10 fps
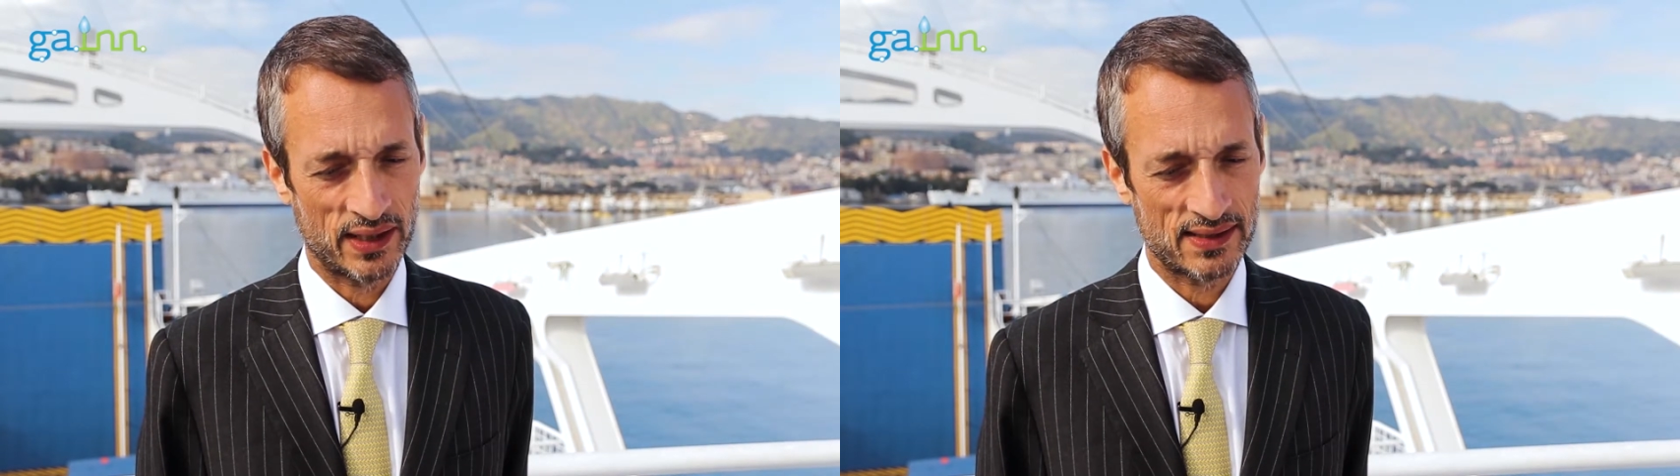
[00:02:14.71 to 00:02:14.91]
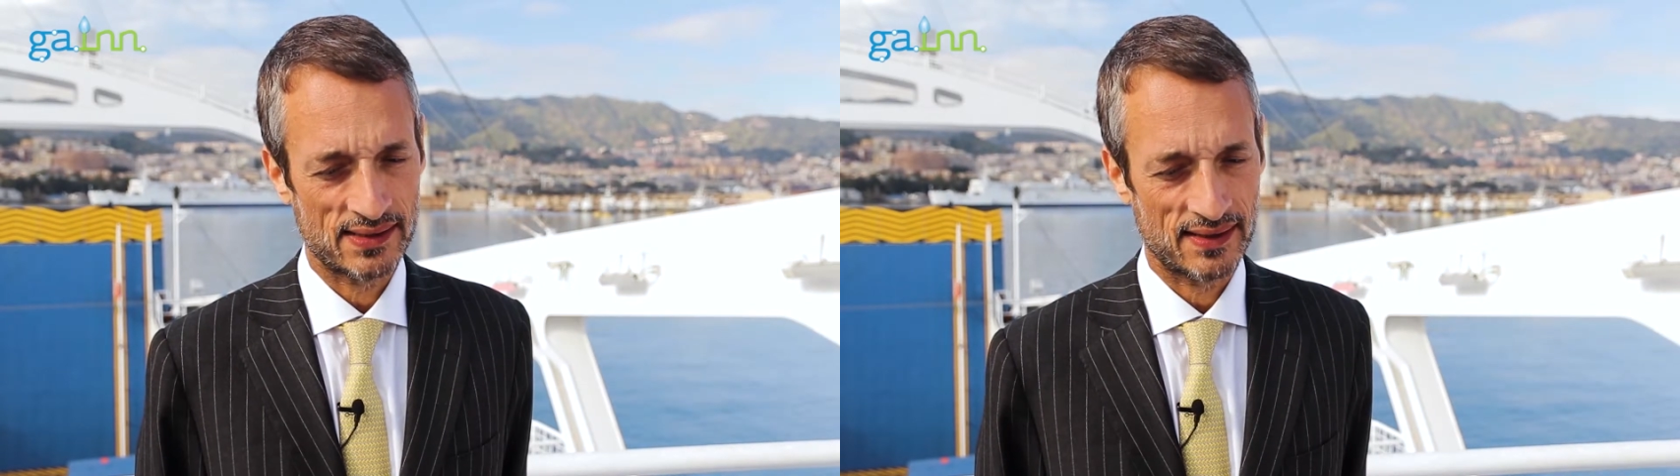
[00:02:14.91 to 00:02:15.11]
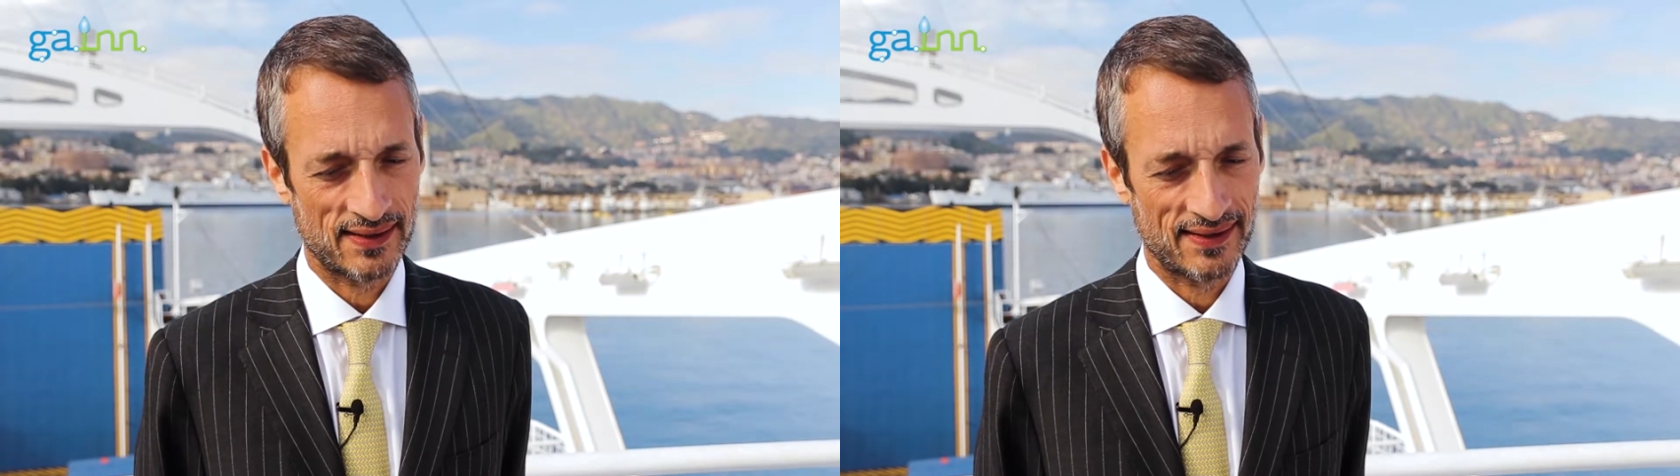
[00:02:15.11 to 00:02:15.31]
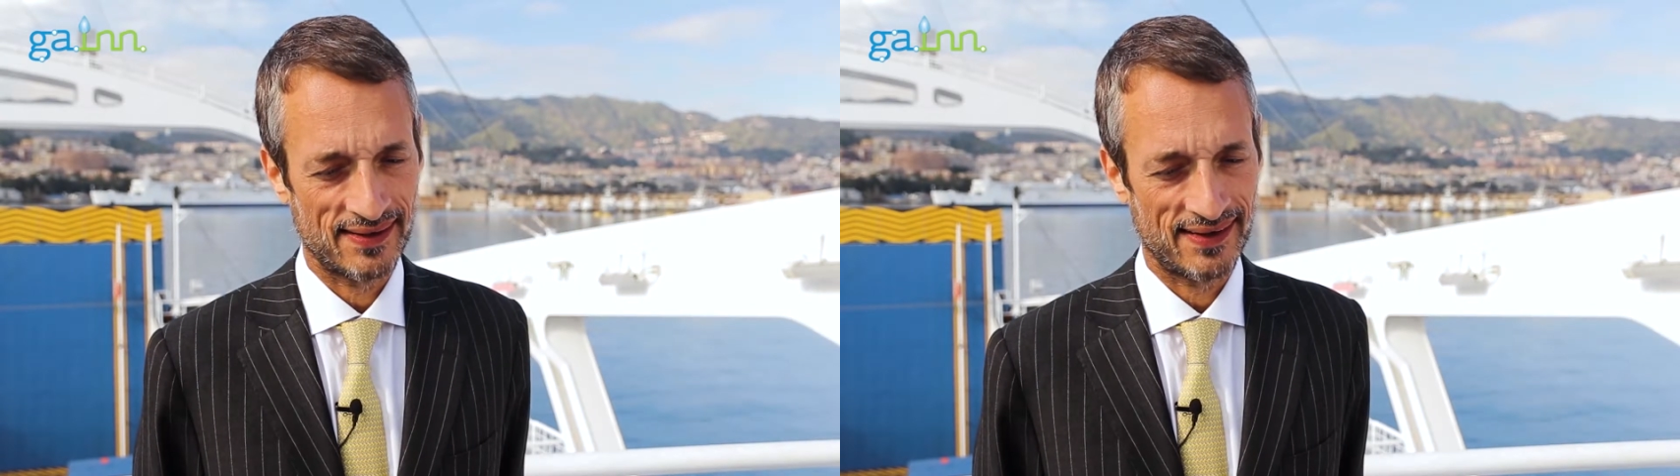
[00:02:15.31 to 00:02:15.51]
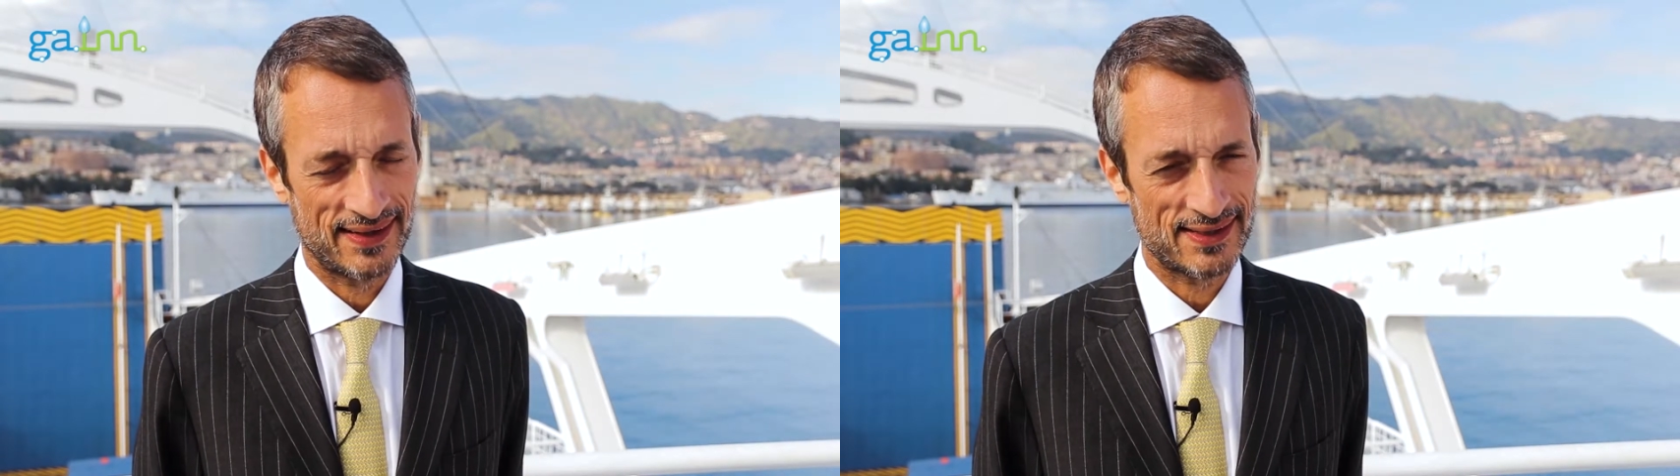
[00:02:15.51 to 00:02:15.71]
it's
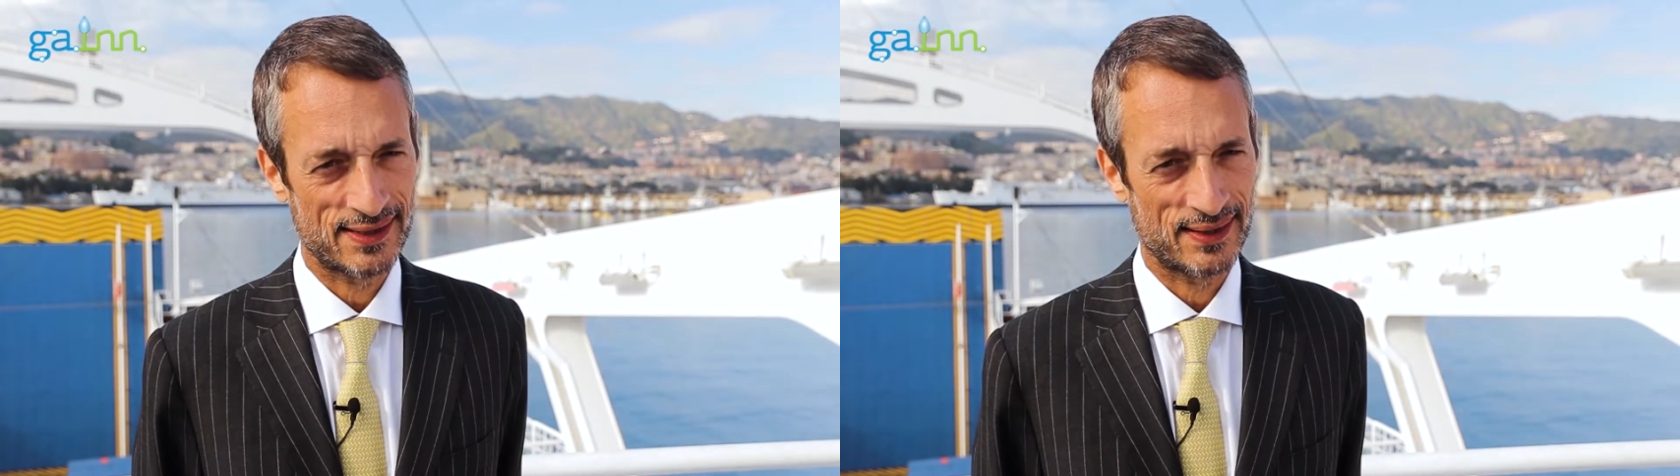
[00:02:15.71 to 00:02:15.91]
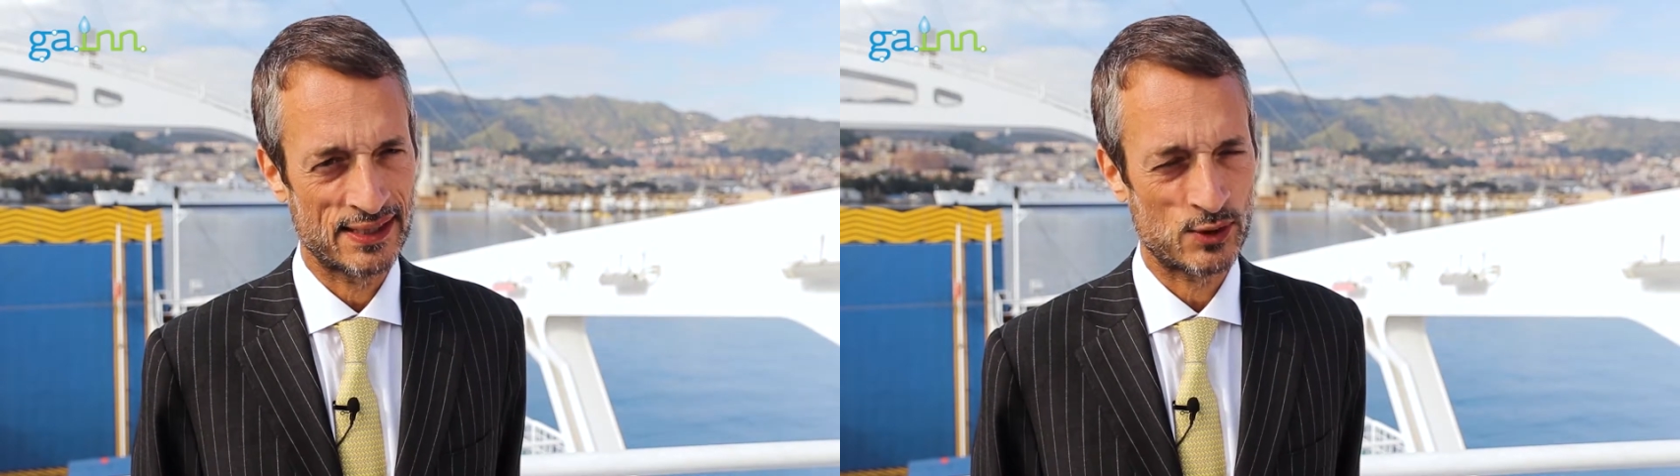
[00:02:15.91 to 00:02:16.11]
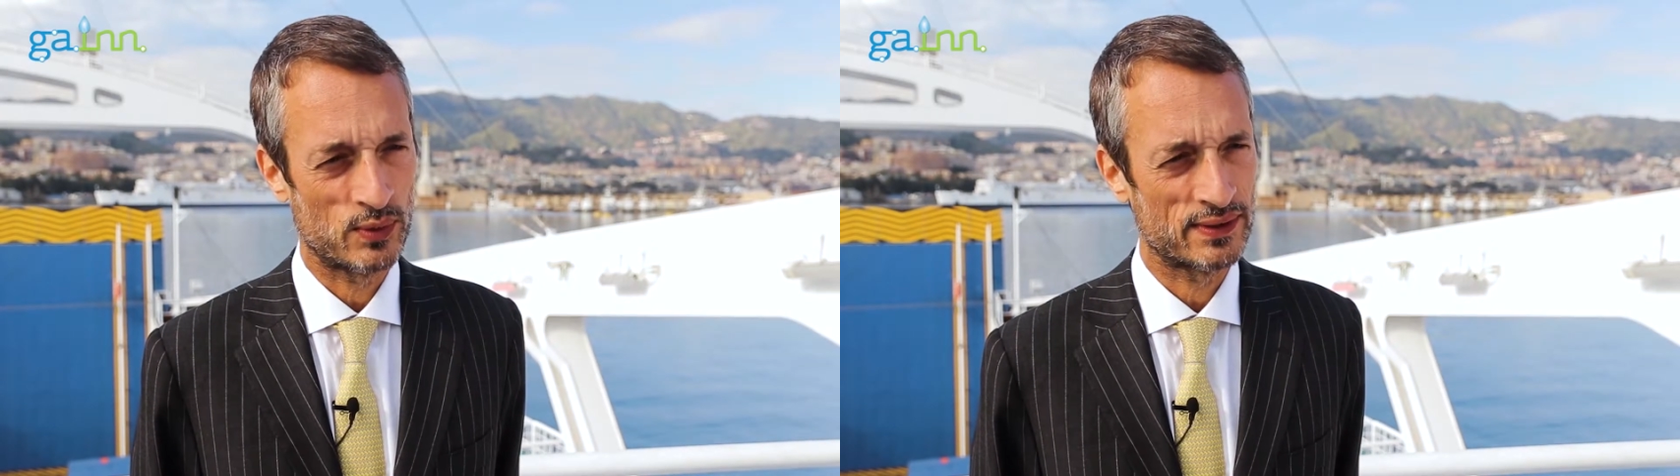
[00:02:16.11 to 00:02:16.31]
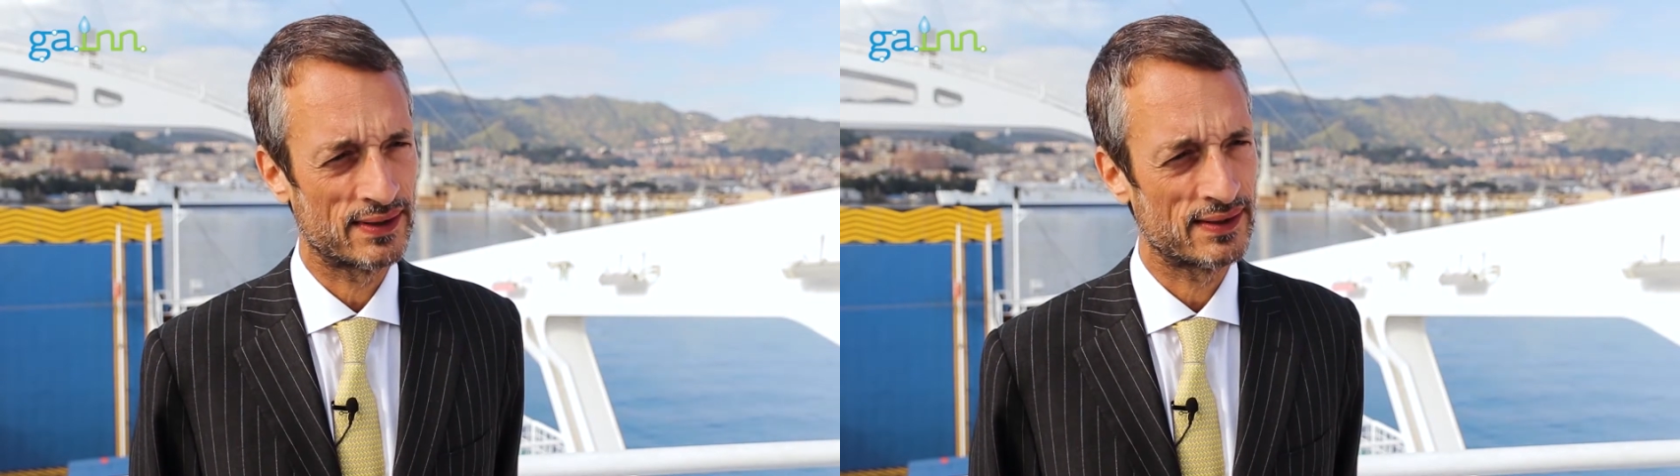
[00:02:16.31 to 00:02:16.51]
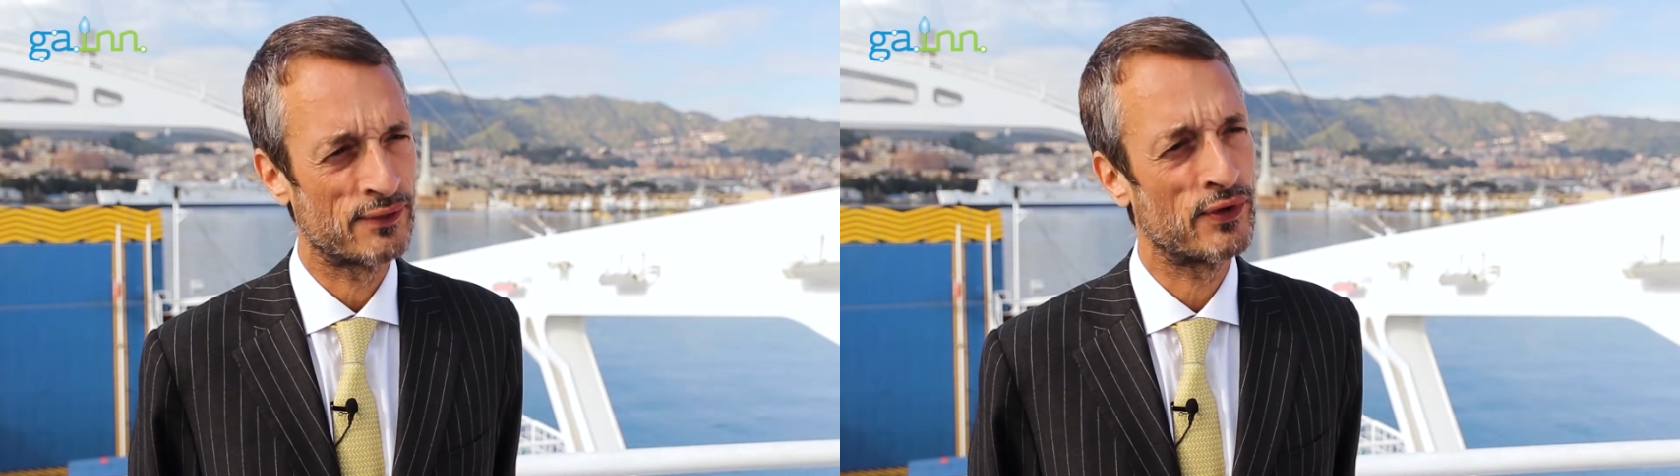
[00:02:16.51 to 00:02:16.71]

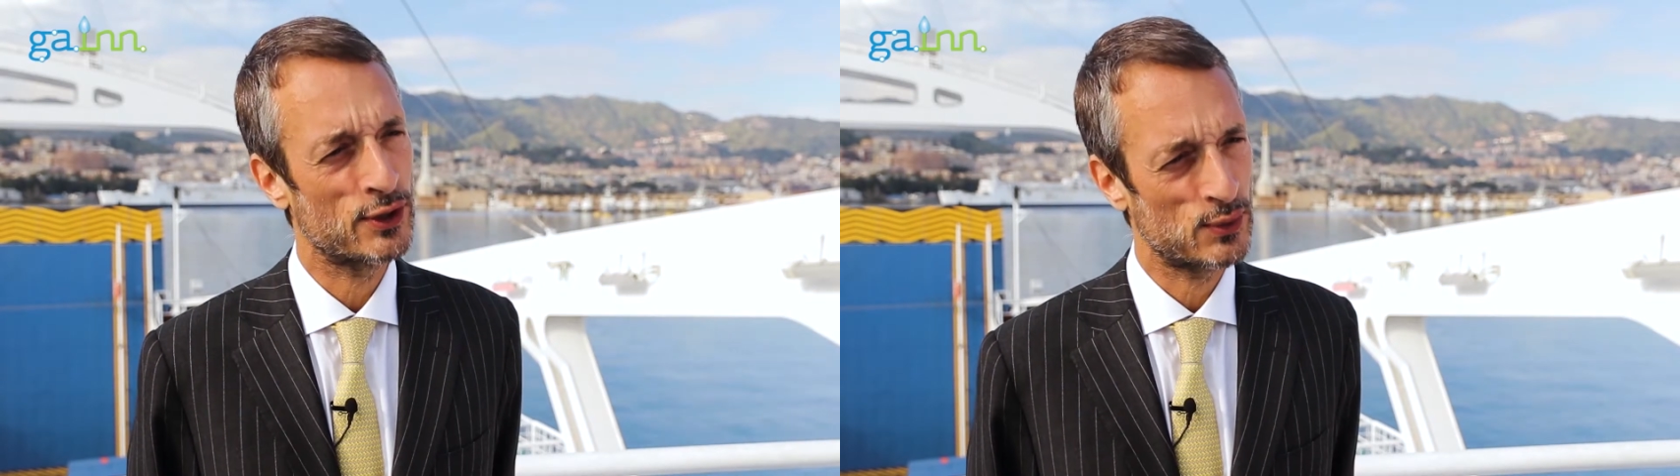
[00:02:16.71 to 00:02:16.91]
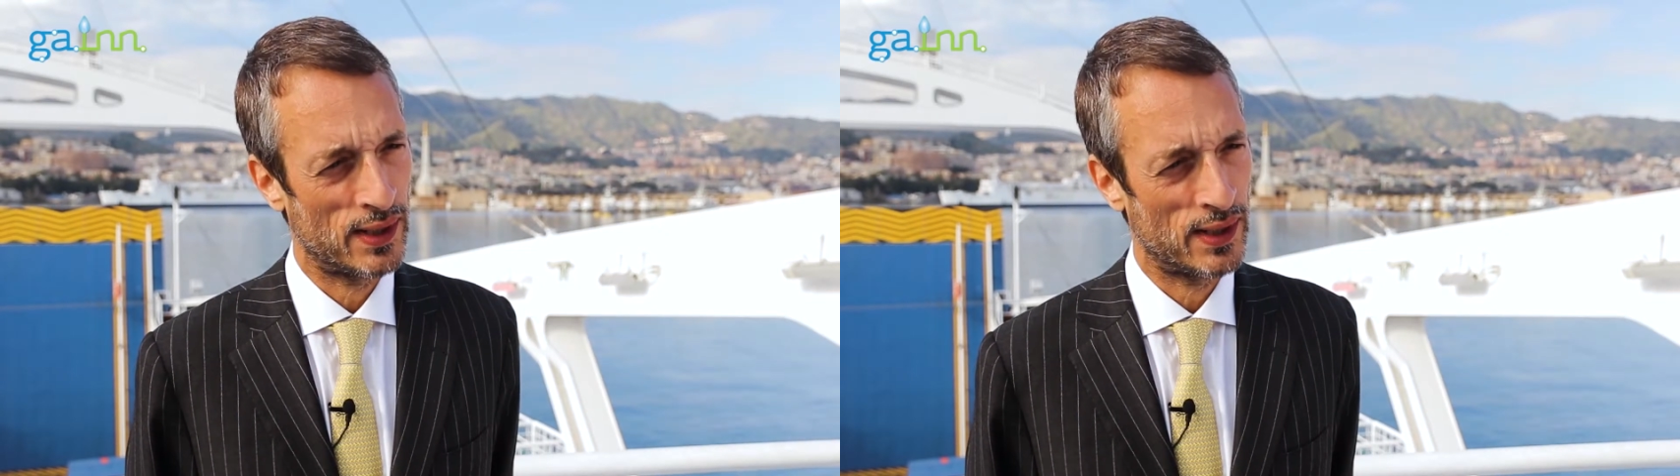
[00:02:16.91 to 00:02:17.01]
the first